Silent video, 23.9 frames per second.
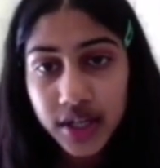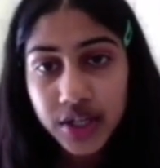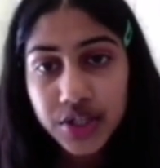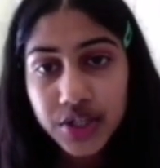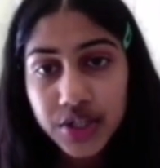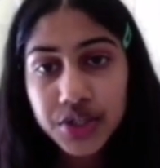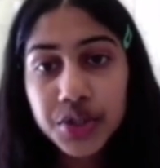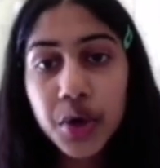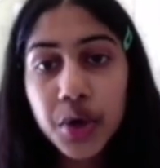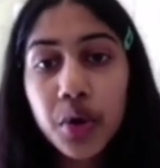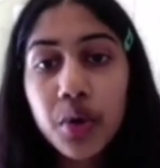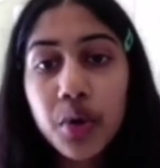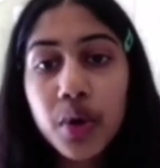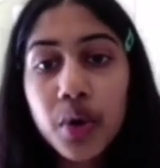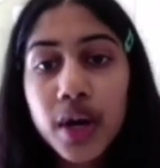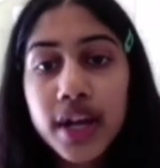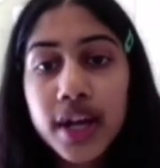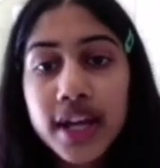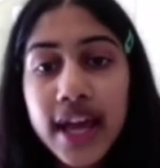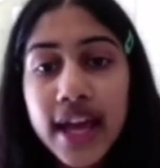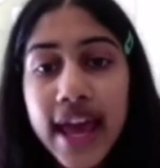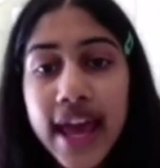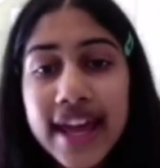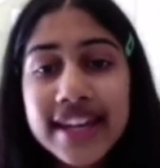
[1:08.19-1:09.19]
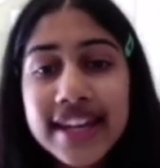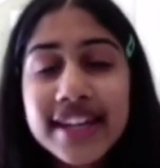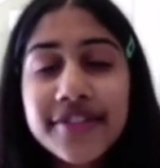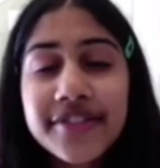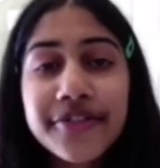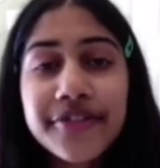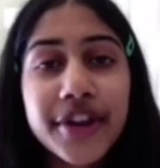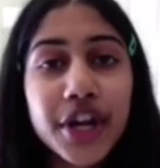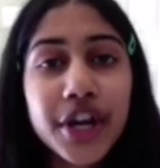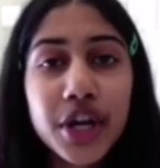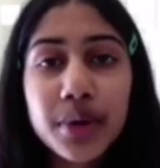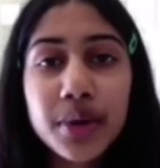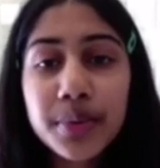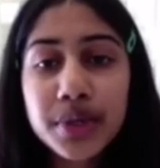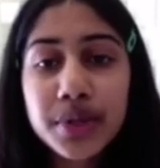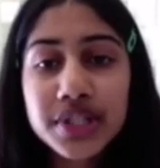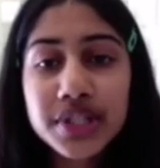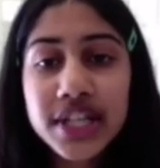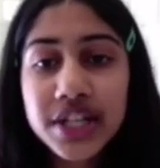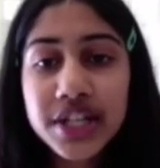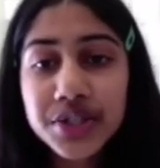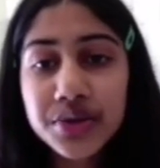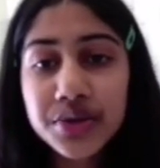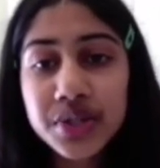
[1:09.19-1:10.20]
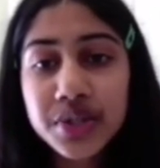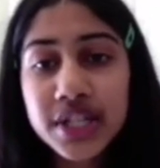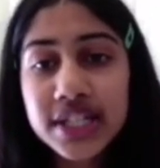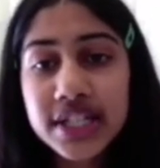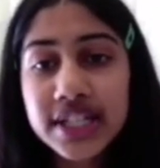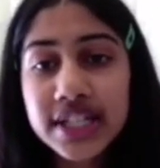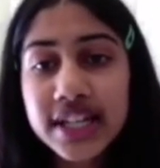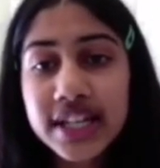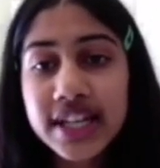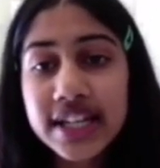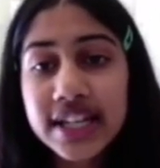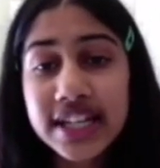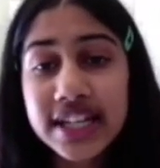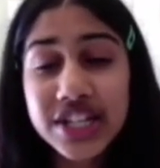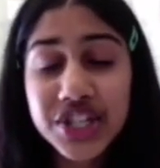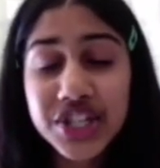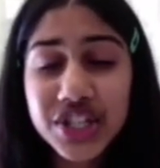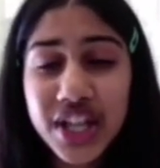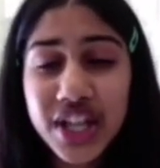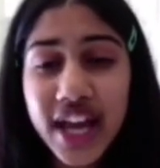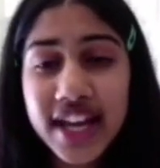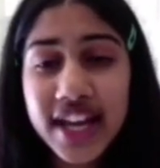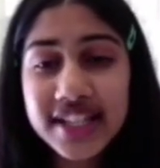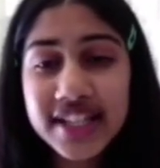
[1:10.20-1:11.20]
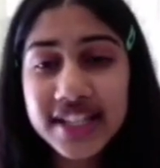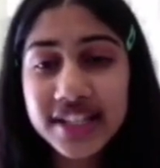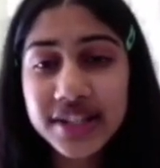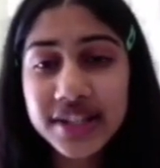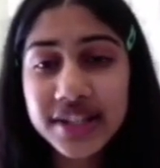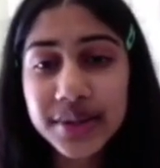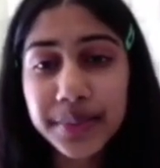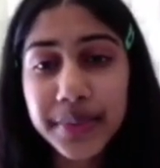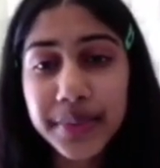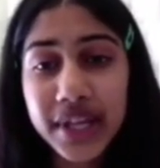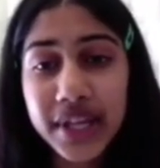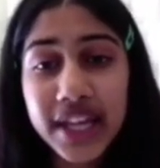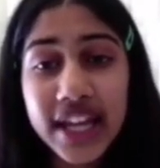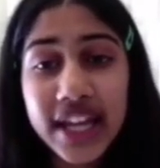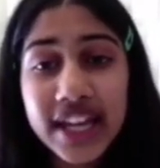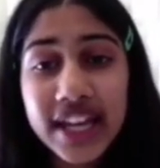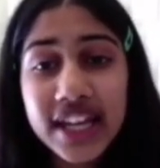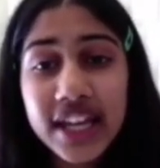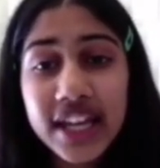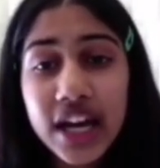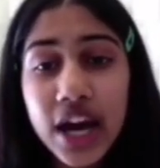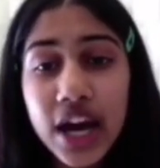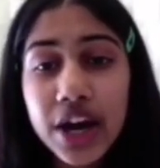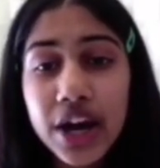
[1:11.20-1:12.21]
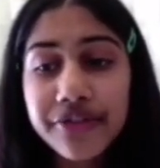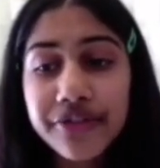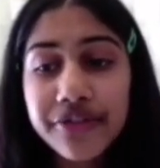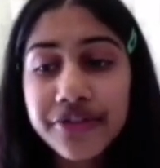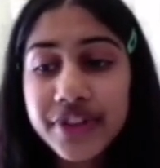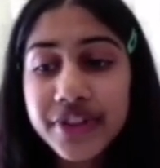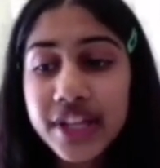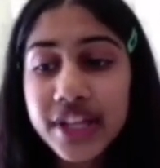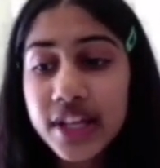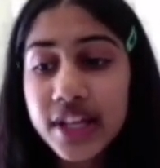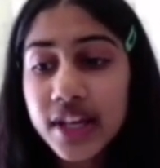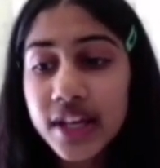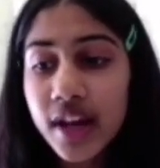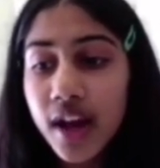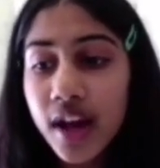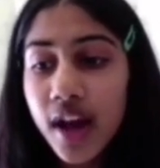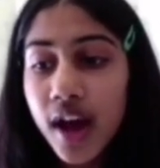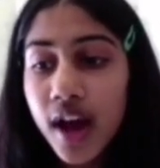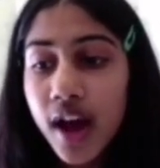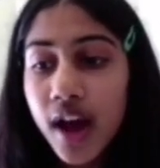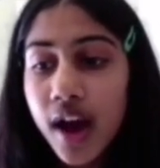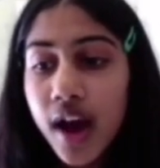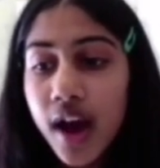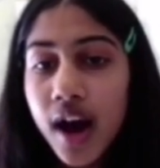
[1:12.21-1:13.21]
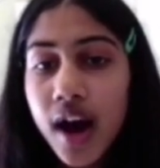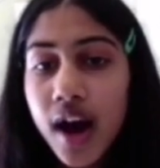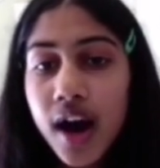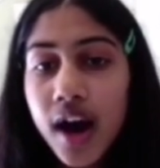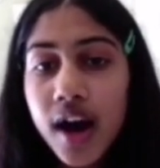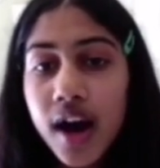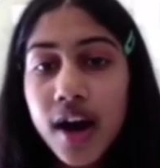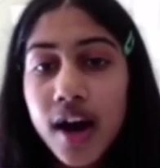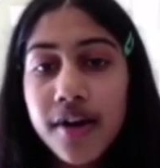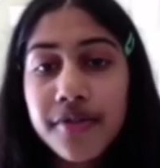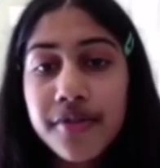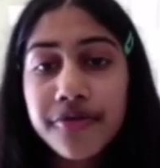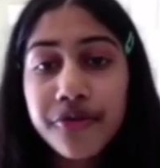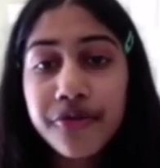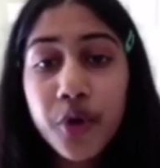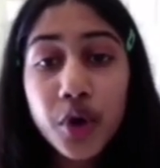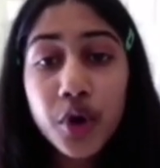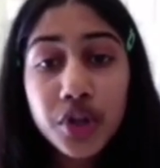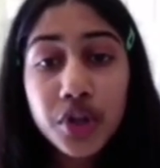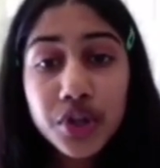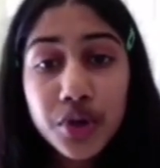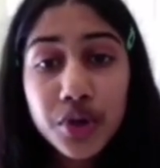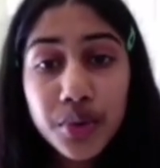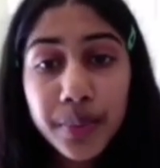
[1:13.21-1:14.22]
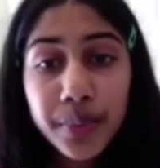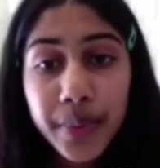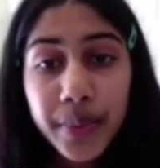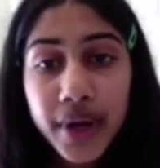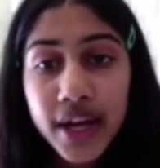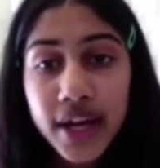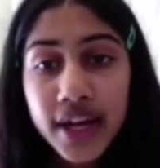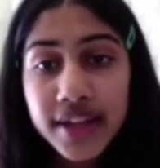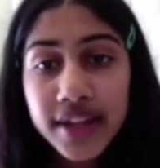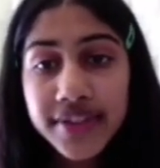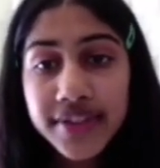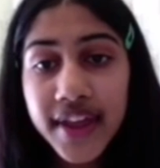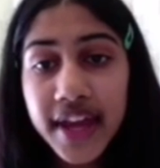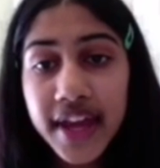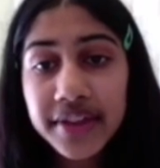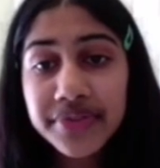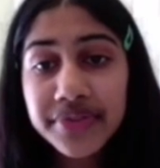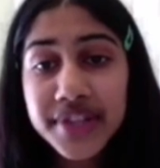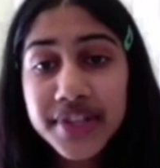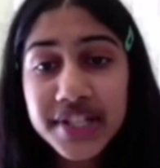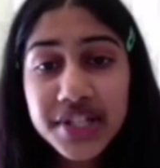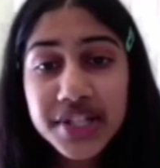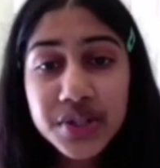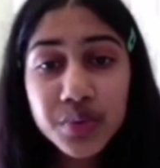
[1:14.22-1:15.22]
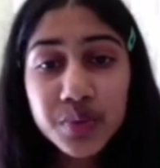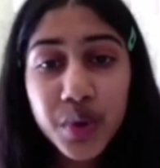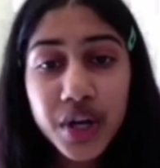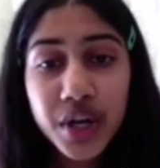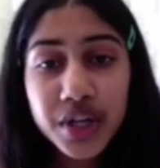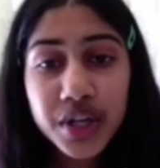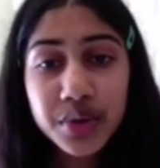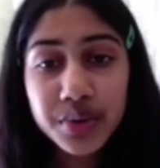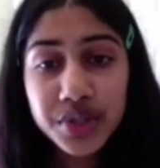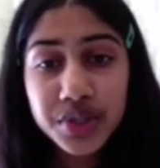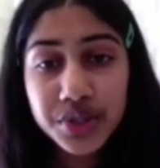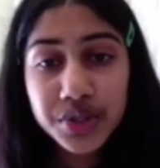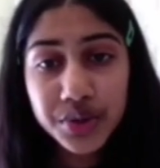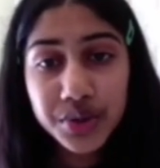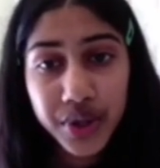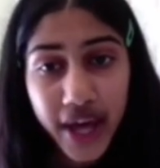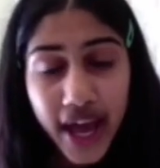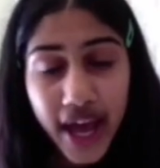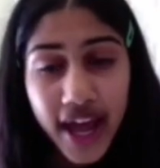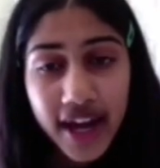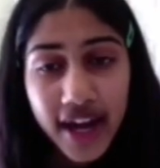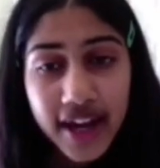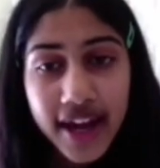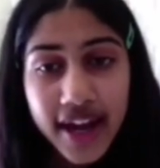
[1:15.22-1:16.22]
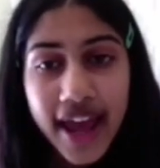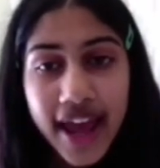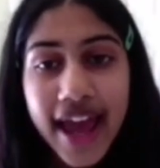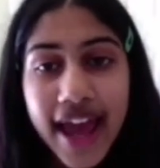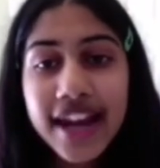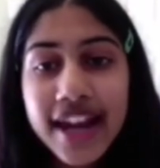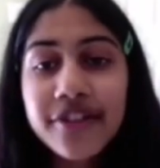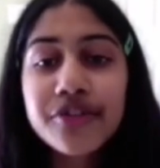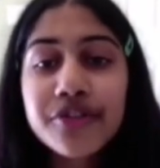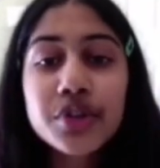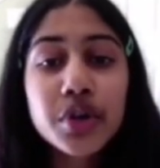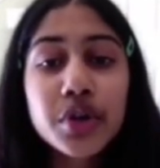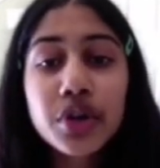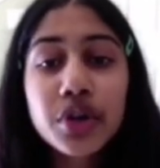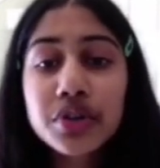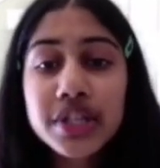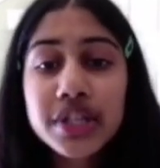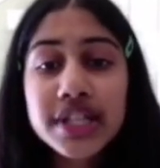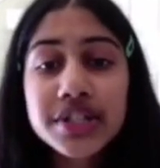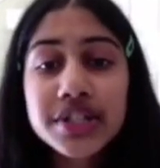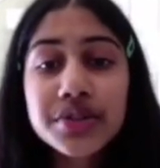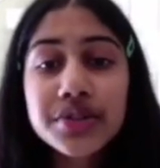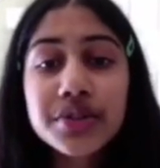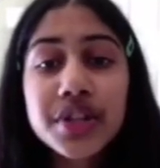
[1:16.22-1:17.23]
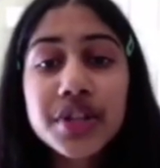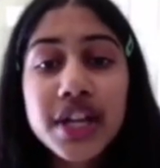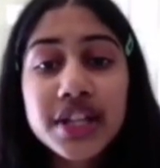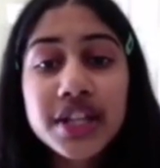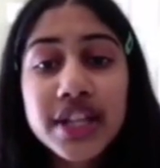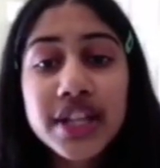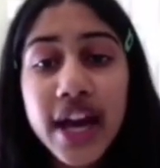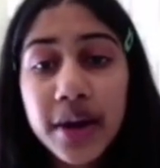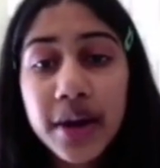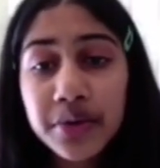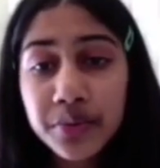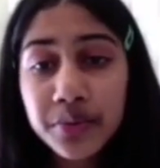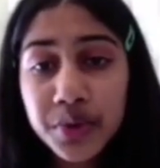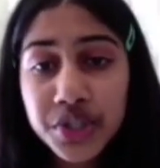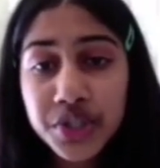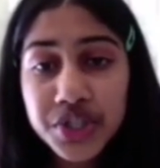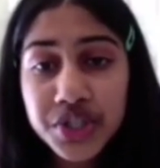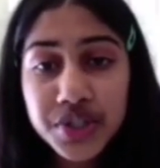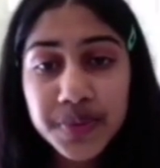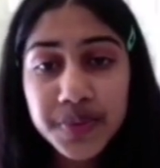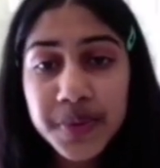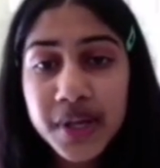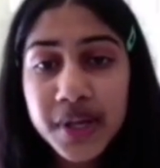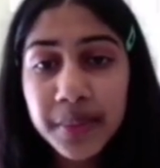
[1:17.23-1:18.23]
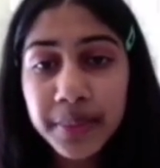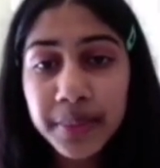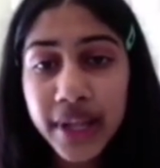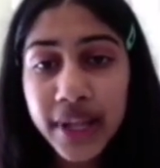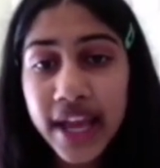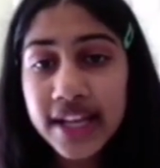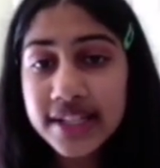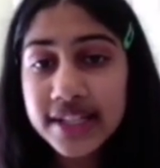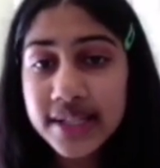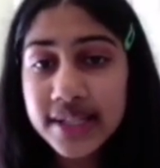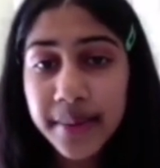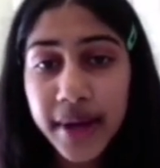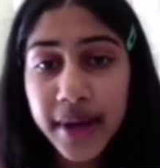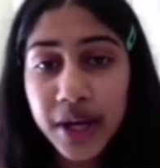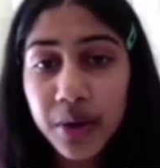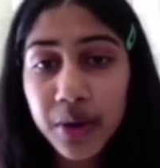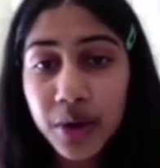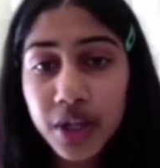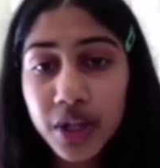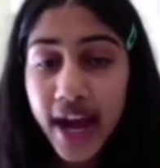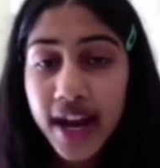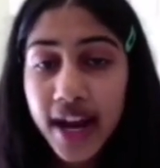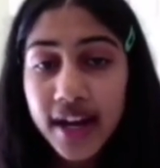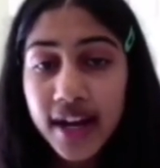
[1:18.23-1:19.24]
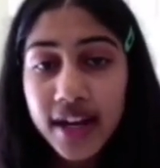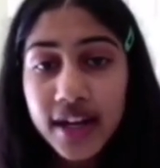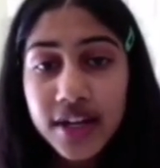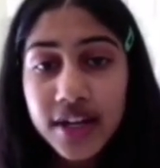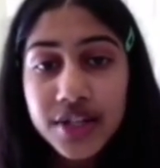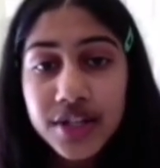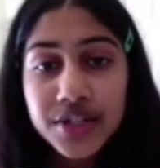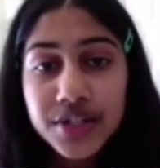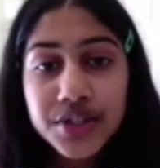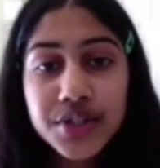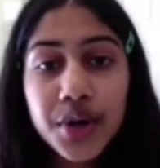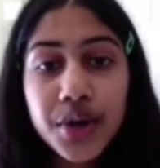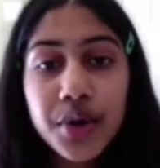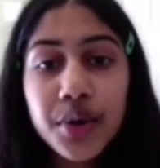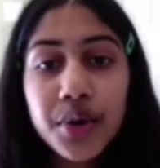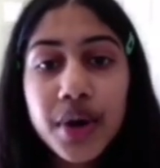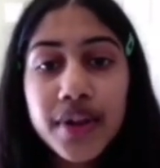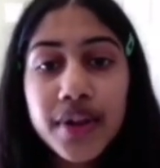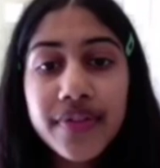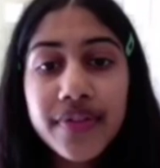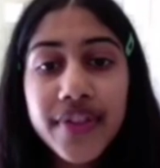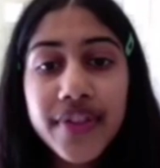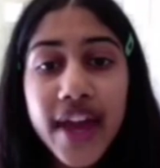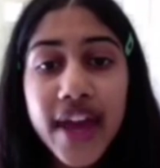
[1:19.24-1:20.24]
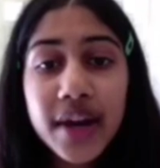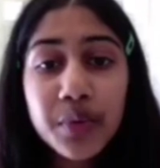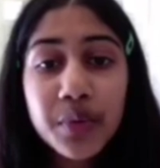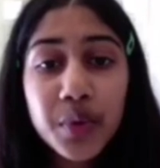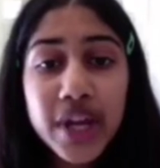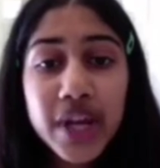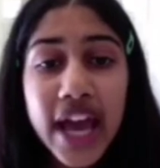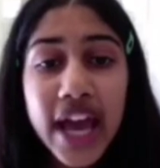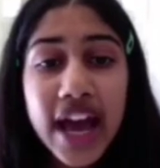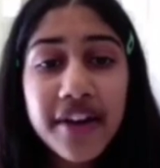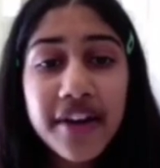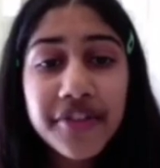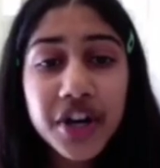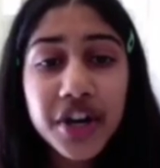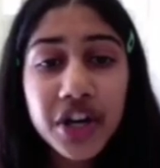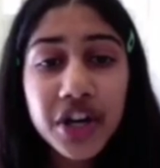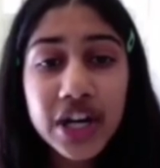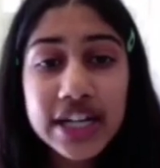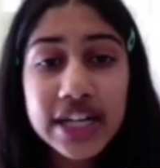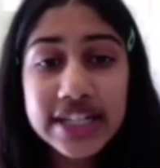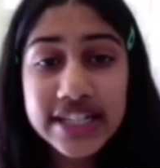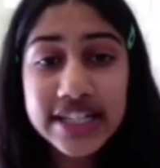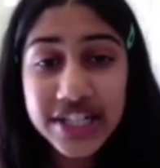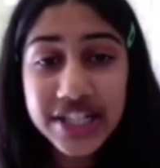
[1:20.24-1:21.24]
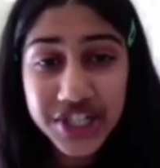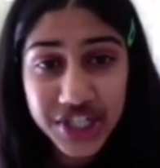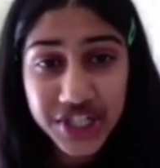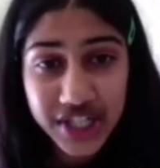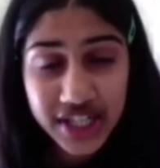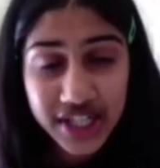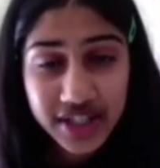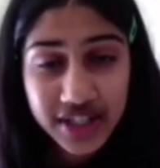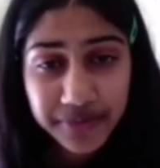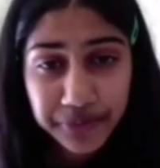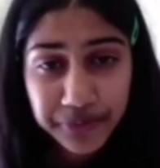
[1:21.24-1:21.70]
So any variables that you need to initialize at the beginning of the uh, for loop, then this is where you would do that. And if you don't need to, then that would just be a blank semicolon. So then we have our condition.